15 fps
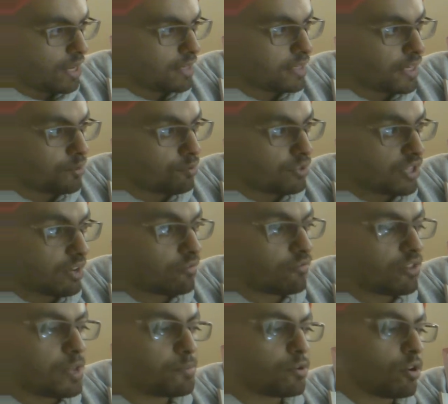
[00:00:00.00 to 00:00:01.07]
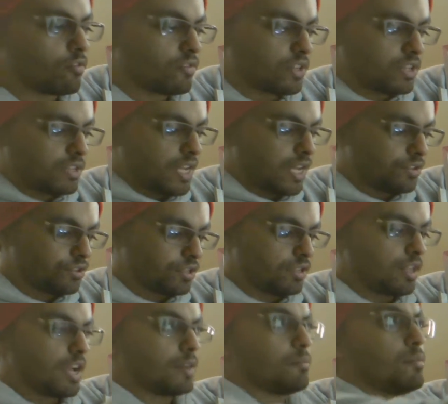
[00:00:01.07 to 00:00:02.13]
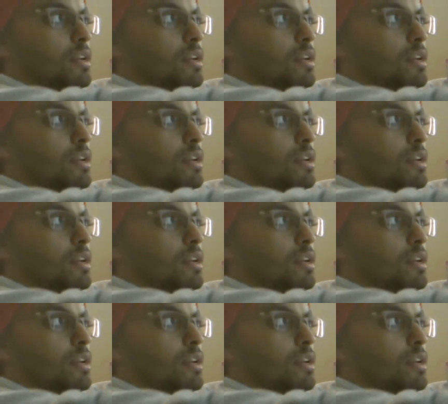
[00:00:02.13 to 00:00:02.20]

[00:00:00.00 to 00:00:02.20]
I did was I flipped over the tangent line,